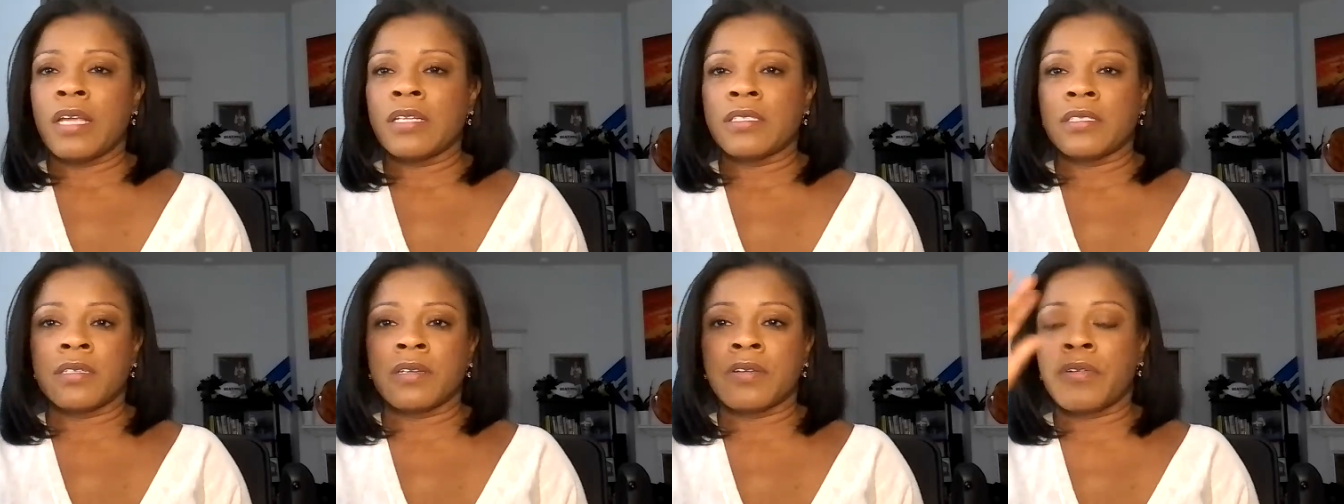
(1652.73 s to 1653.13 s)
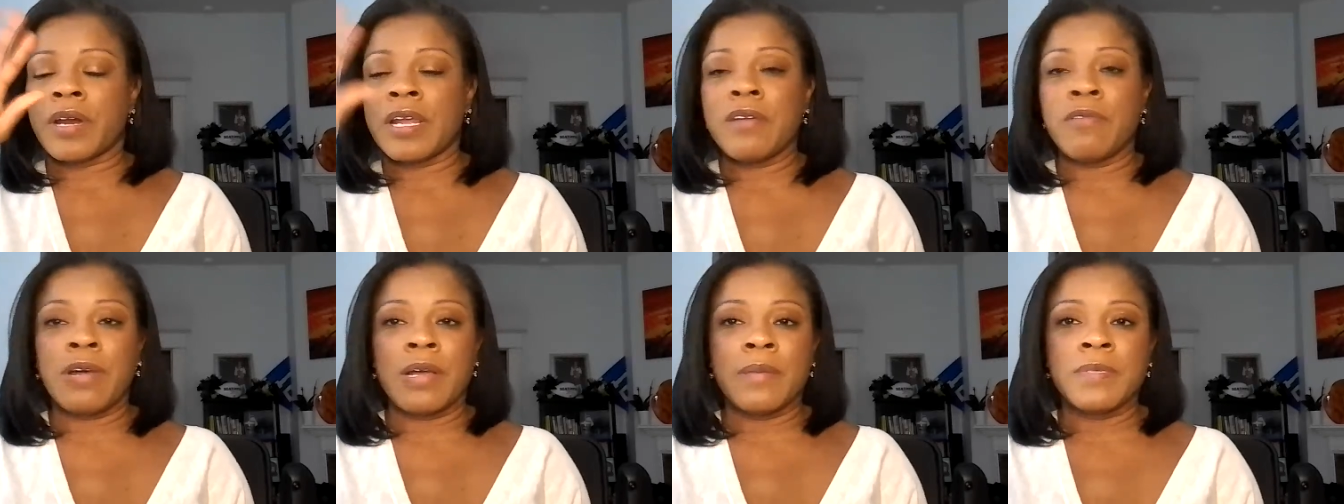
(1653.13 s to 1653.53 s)
it's a
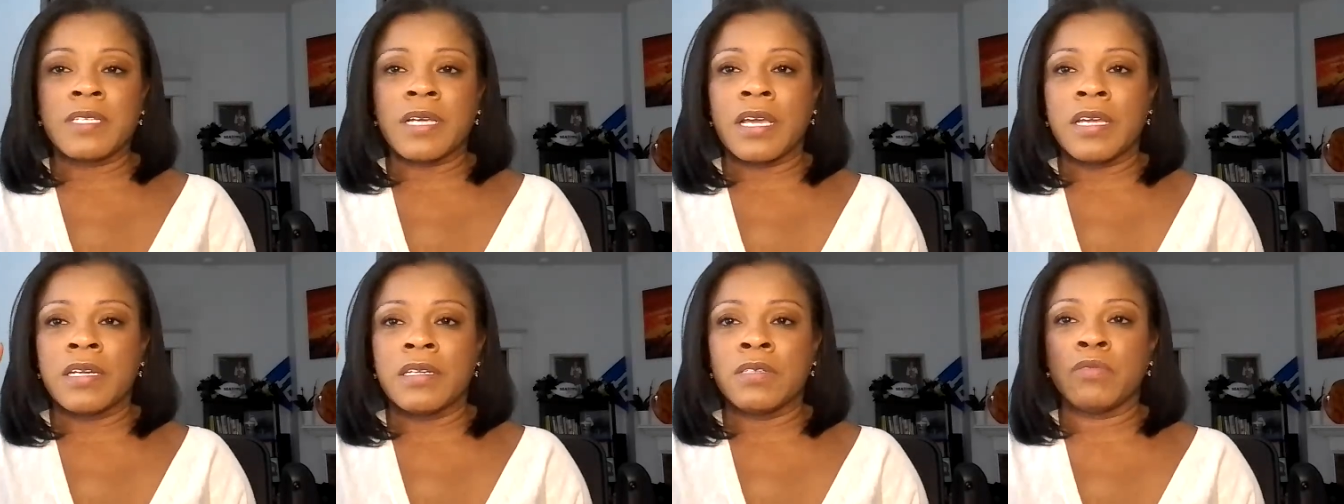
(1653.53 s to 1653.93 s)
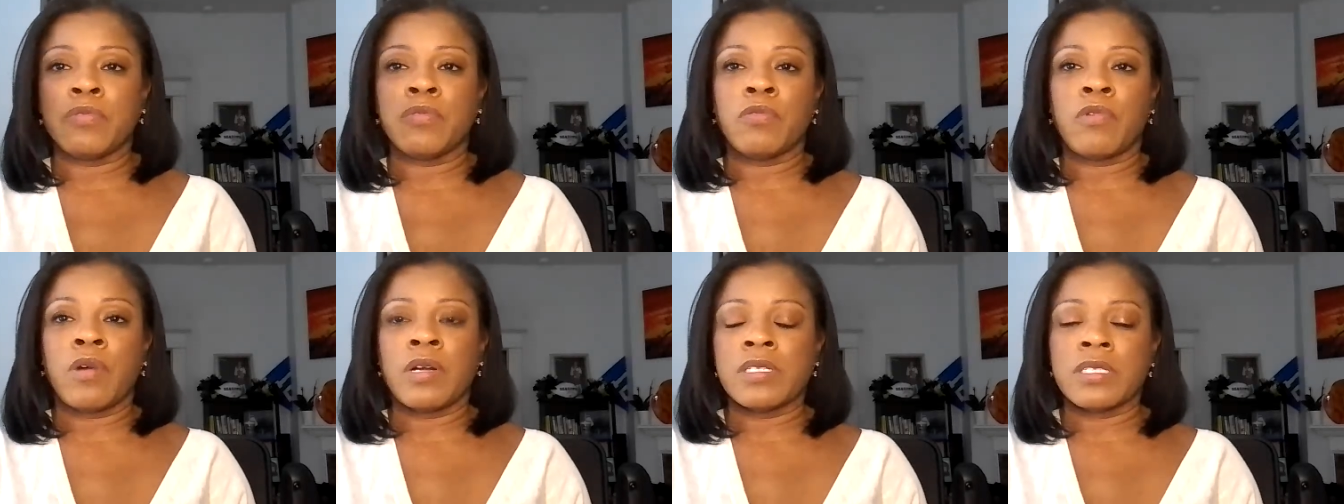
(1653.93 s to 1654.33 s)
great website
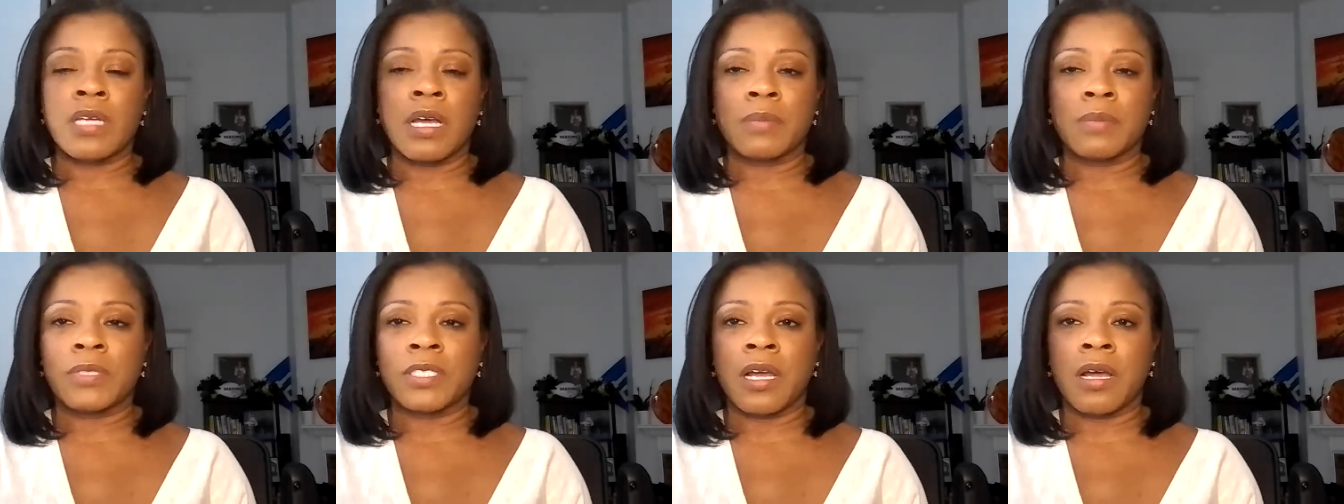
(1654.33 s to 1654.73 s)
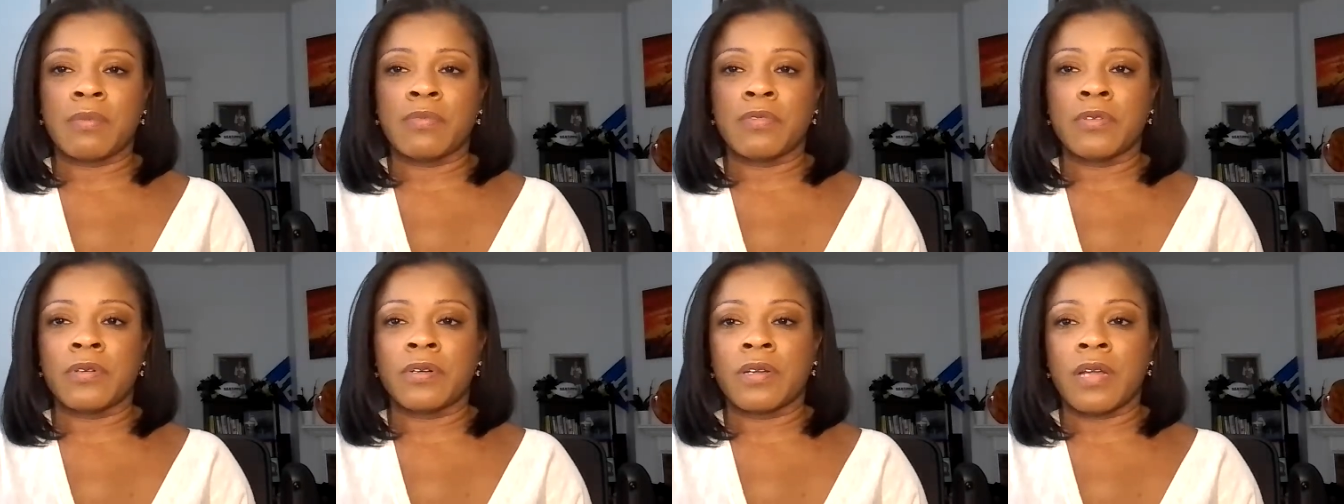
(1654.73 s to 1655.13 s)
and one-stop
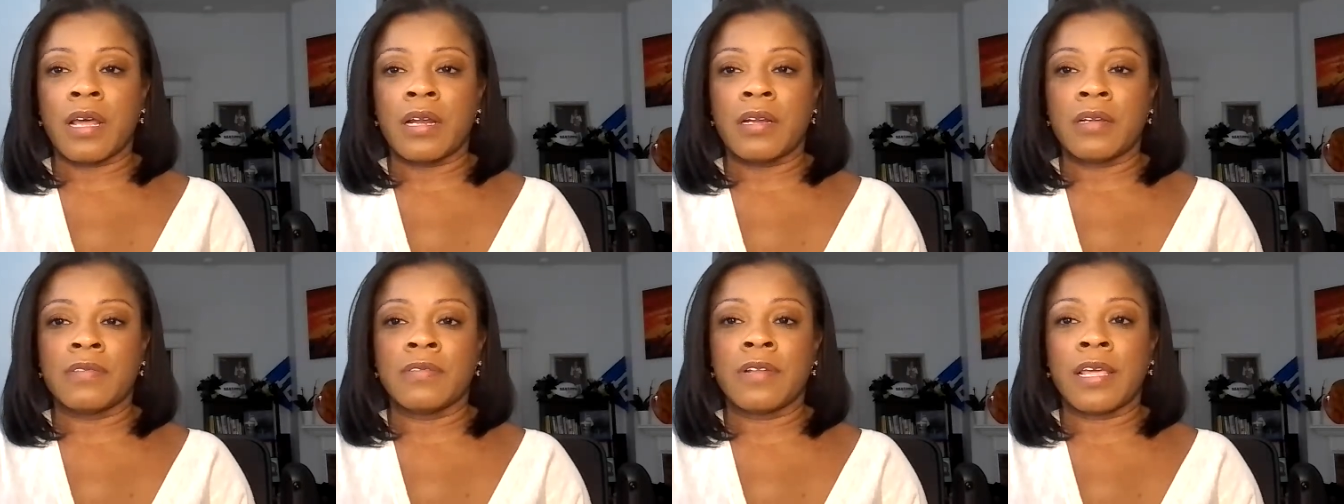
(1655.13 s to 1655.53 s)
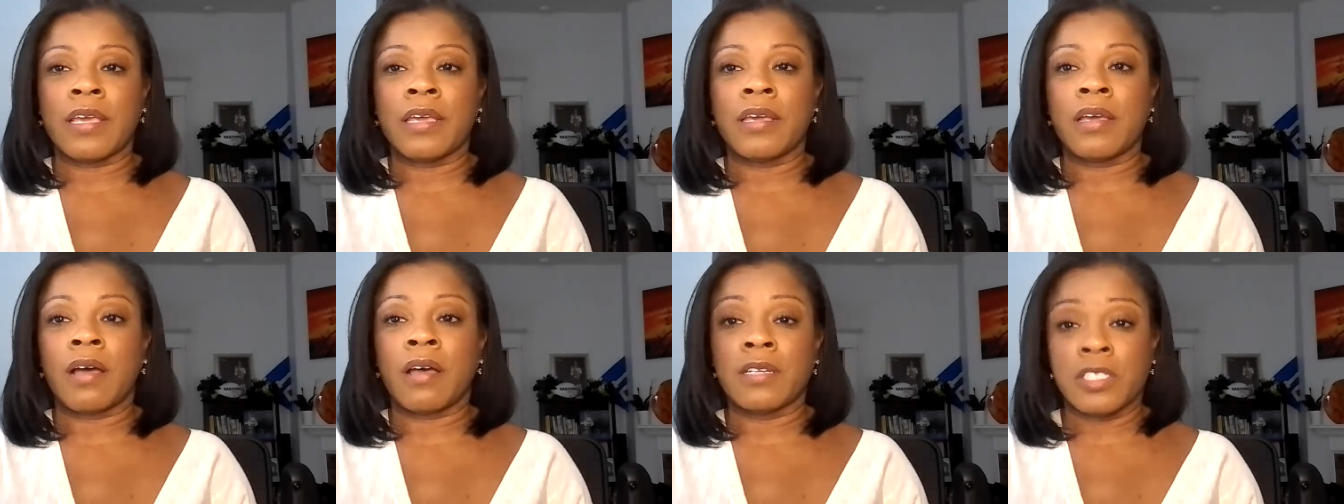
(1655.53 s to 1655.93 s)
shop for a lot of
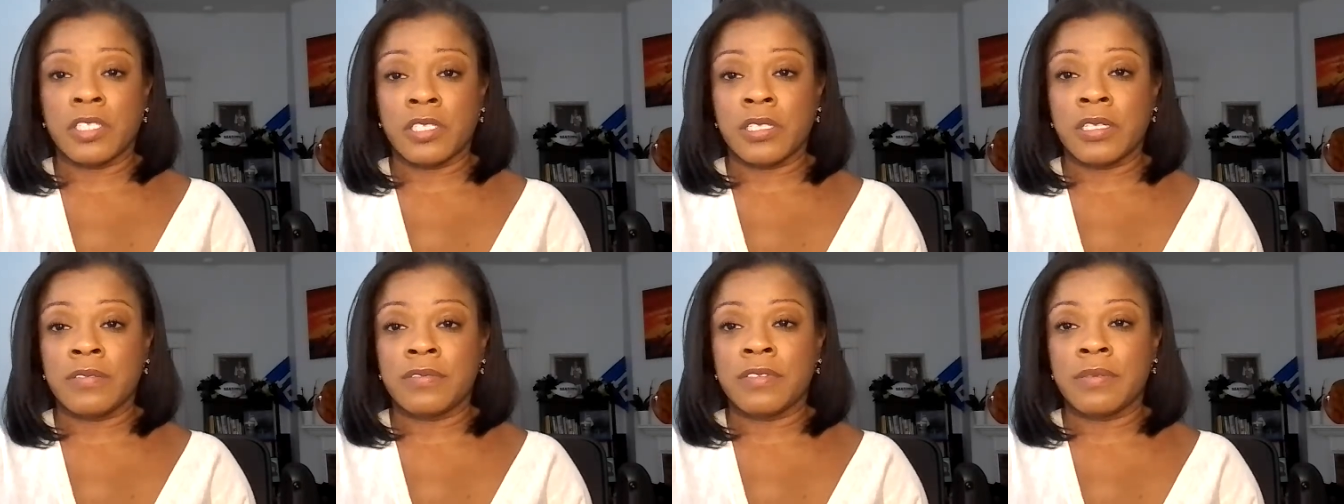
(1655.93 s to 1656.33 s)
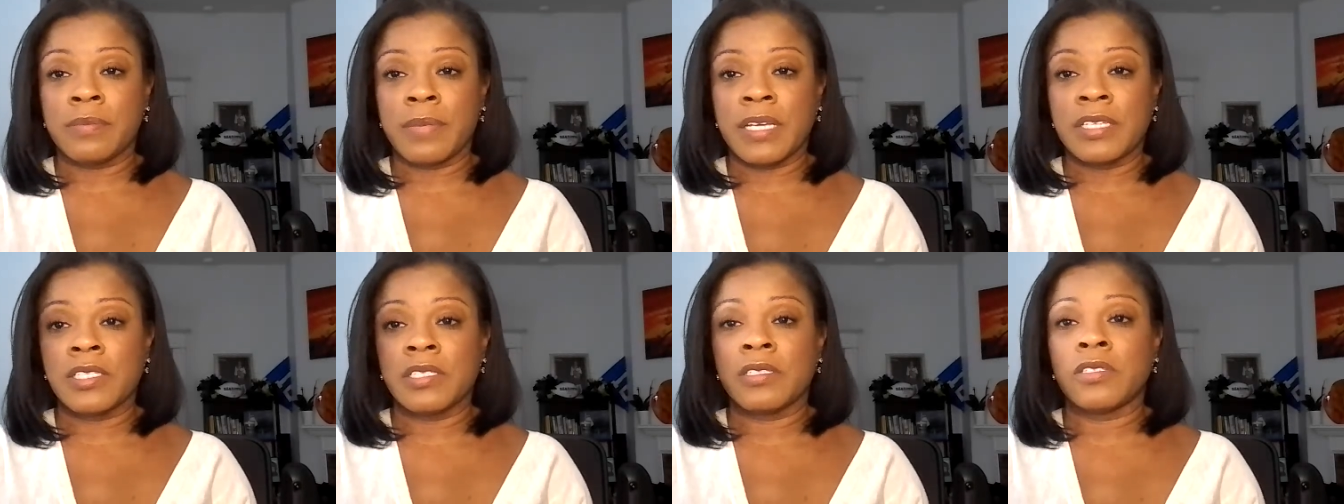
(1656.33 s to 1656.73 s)
like audition
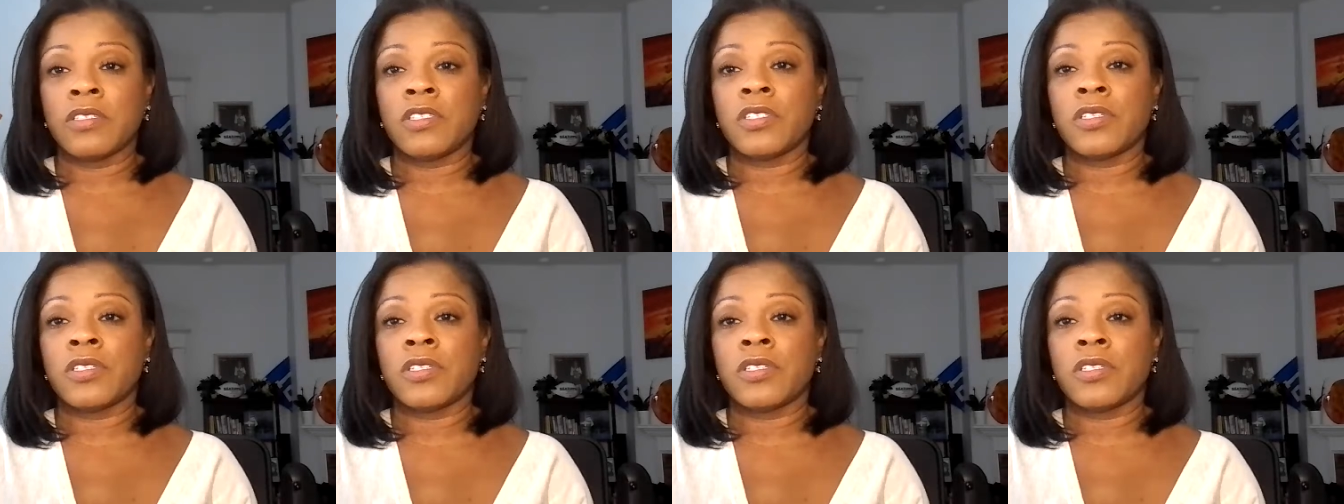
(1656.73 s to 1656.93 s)
information.